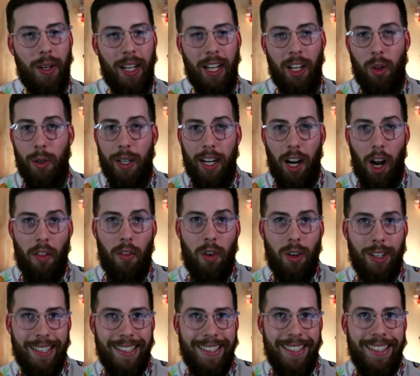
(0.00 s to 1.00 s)
including
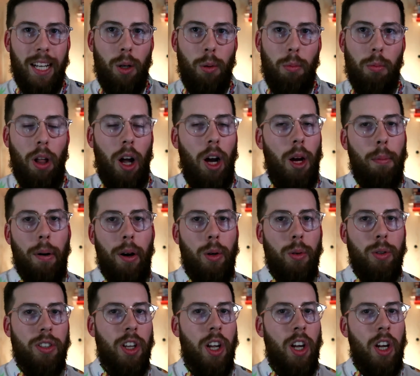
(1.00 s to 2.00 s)
other detailed blog
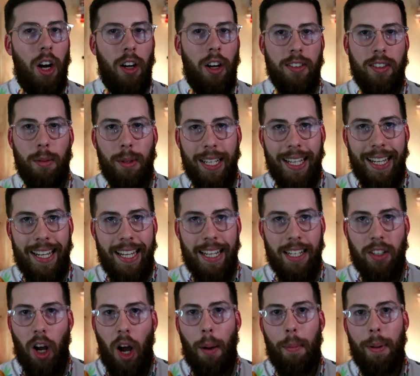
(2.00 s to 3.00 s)
posts on some of the key
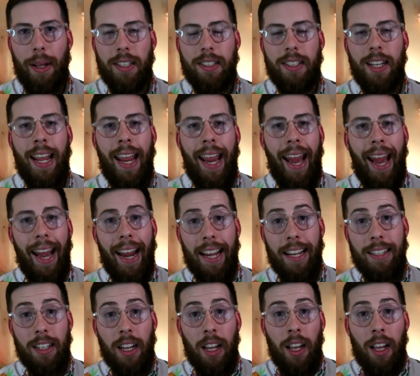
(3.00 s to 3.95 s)
topics, and